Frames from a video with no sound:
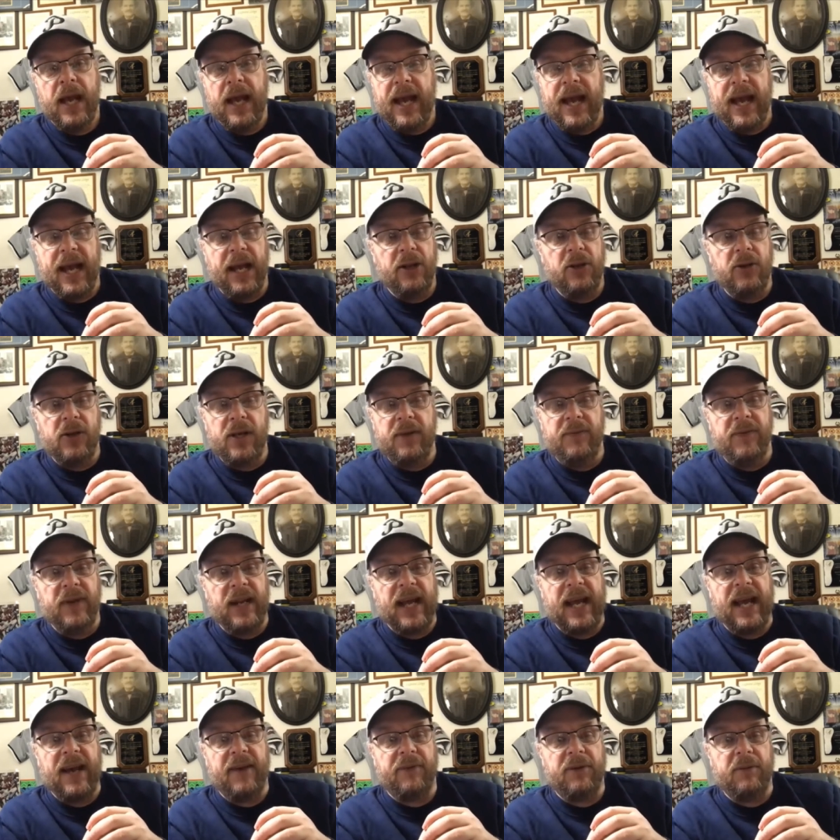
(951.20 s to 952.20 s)
And you even
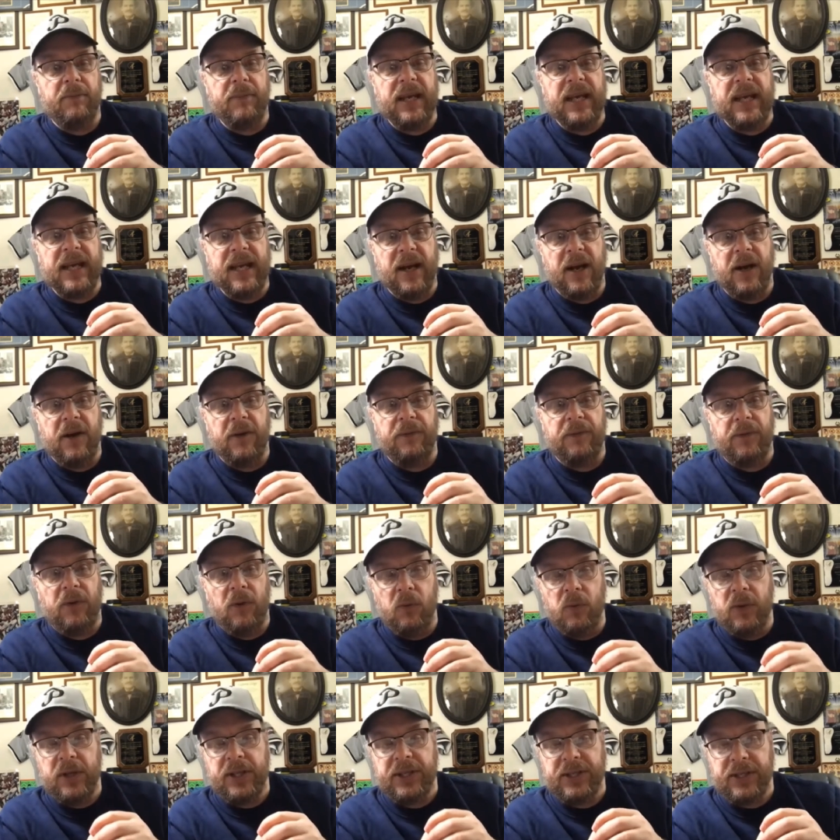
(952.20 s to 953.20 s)
have to be careful
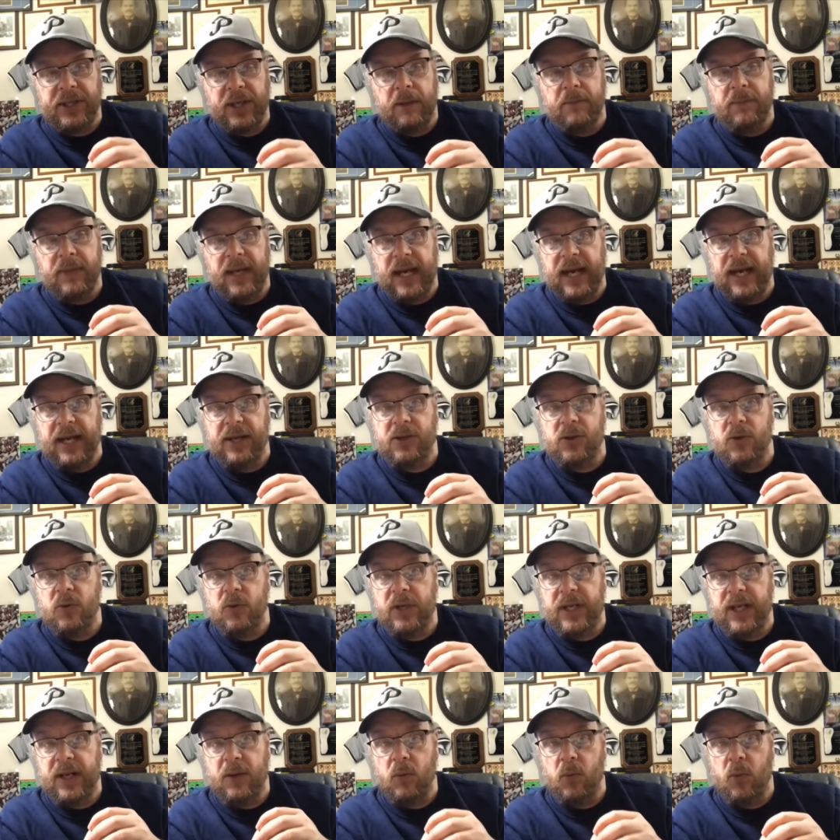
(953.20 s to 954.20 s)
with some guys who
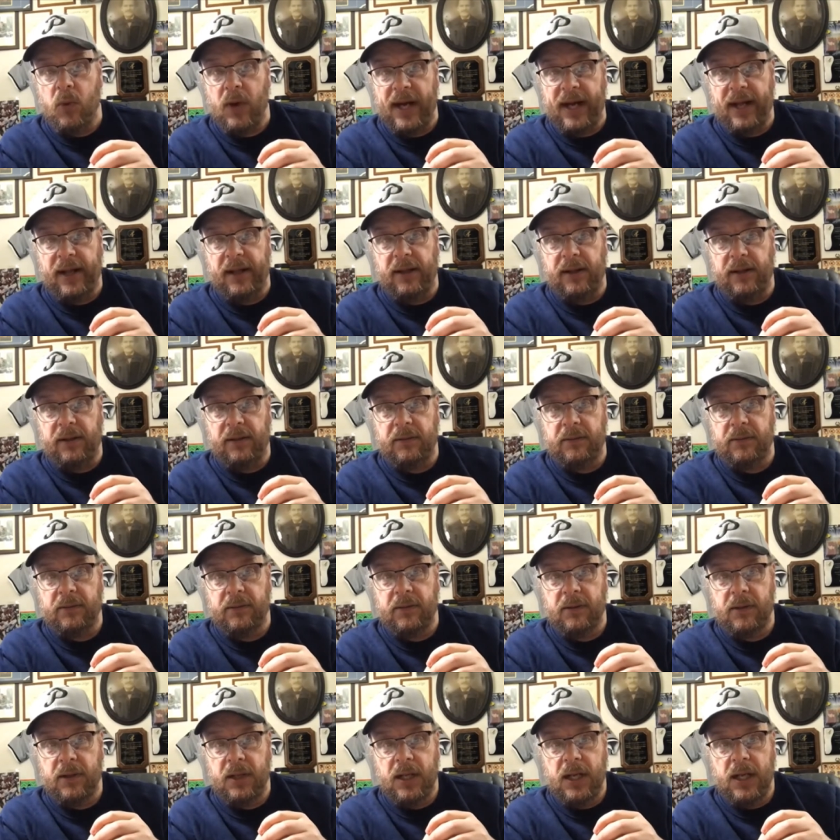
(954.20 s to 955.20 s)
did well,
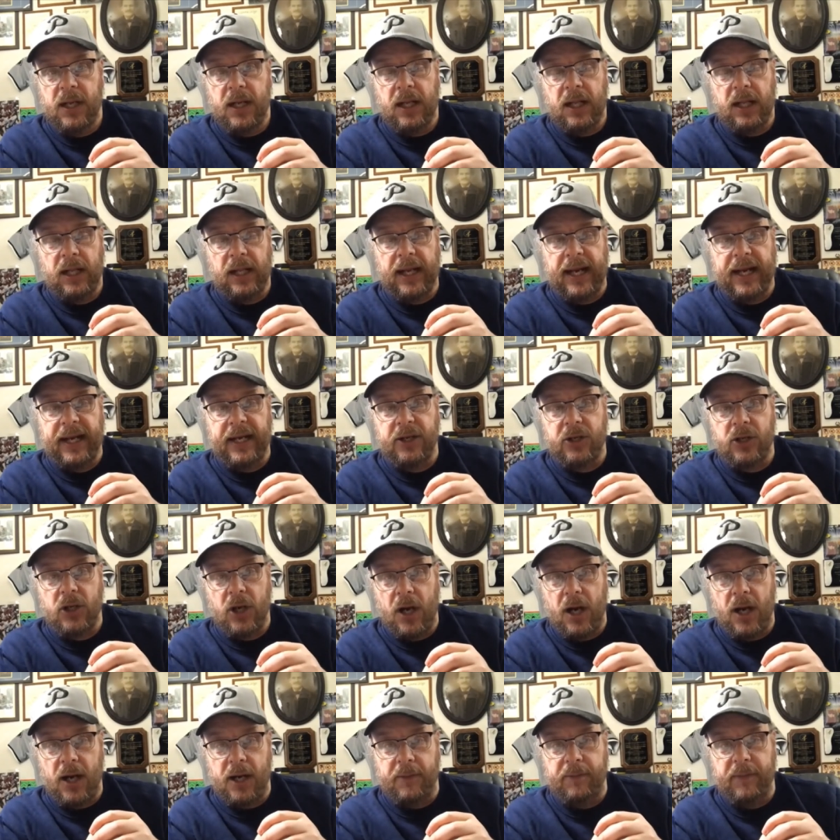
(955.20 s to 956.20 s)
like
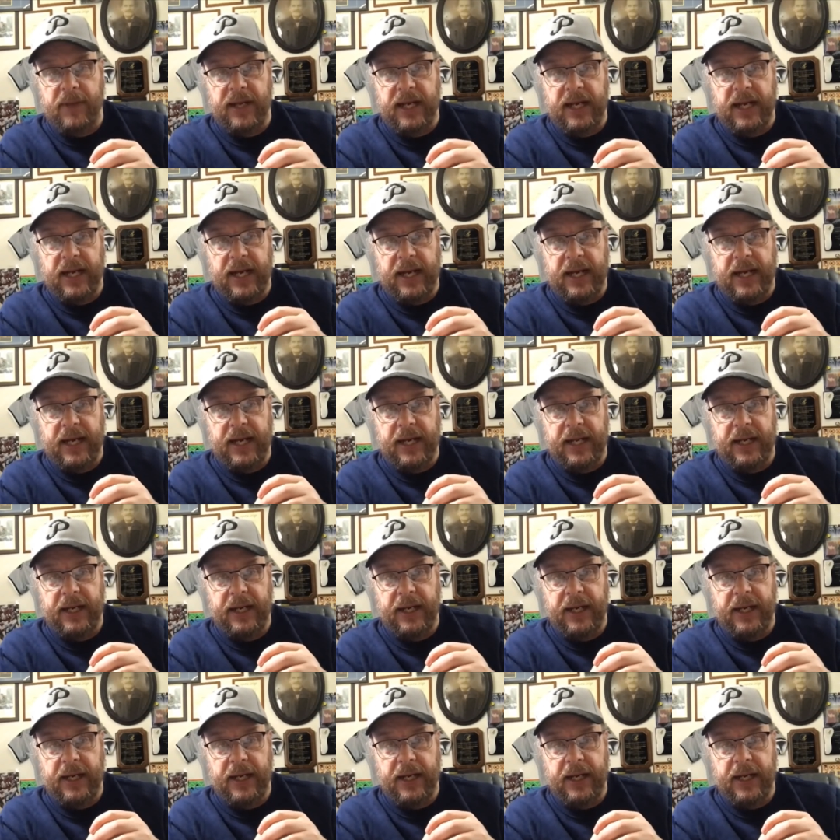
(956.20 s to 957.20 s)
Tauchman on
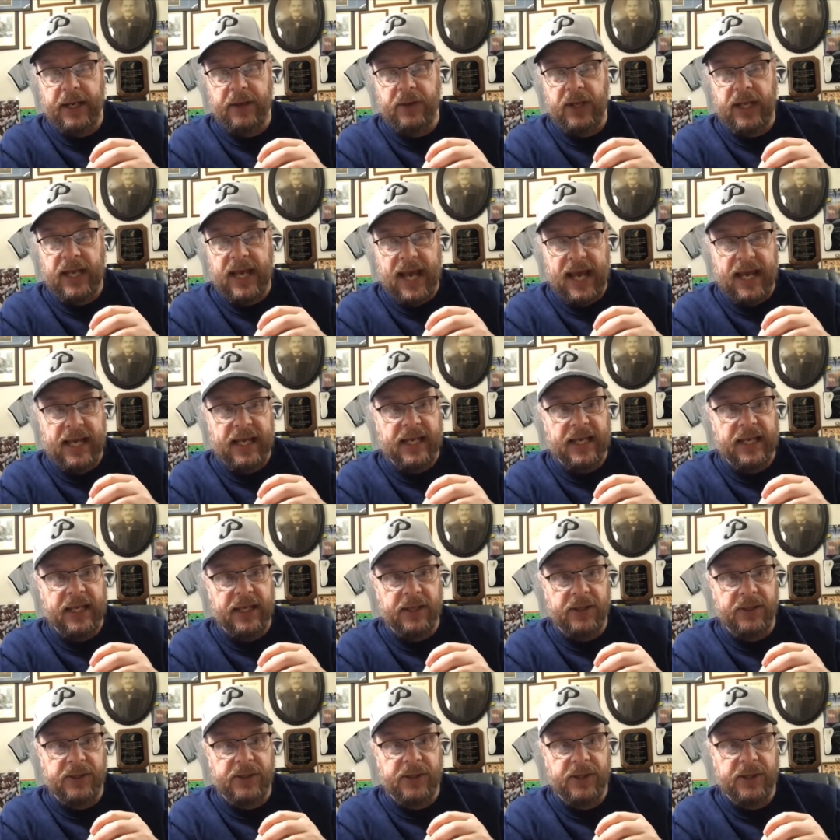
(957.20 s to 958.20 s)
uh, the
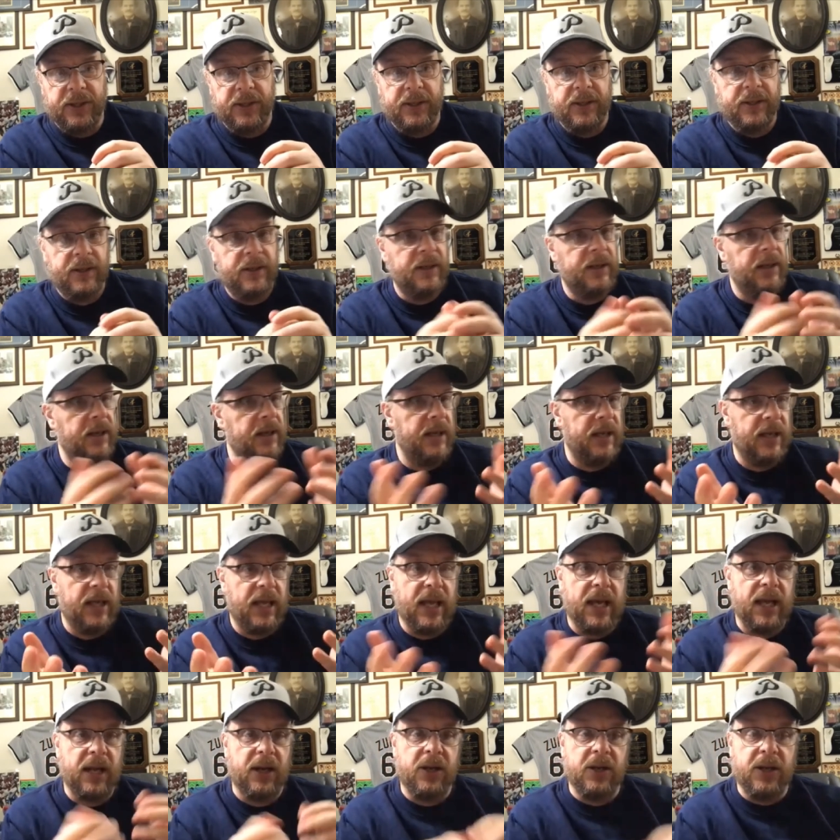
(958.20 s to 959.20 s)
Yankees. He
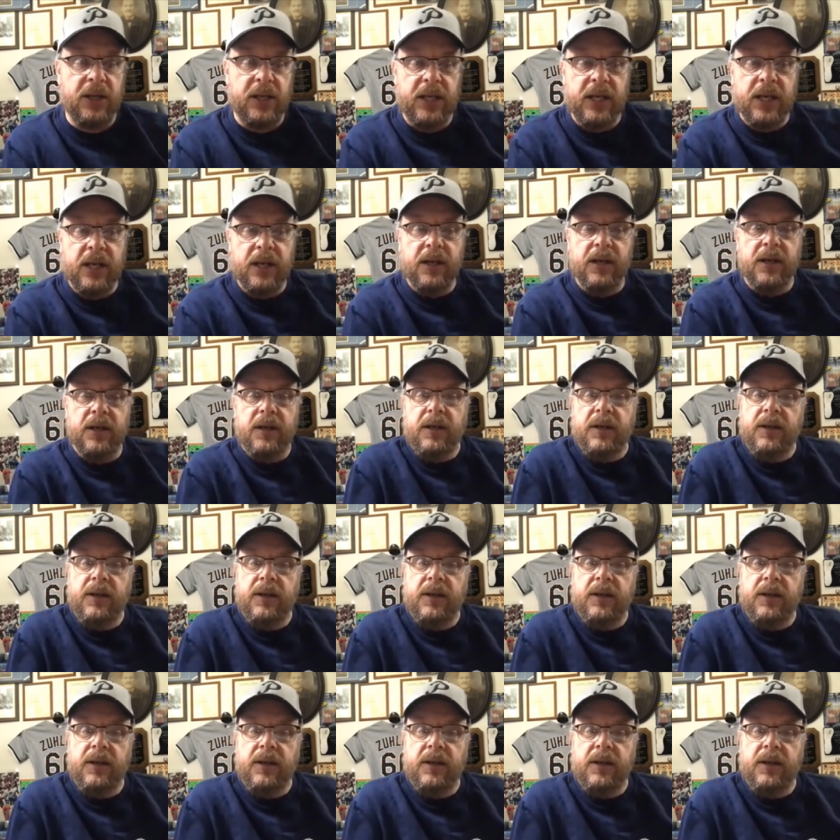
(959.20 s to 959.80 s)
had a good year,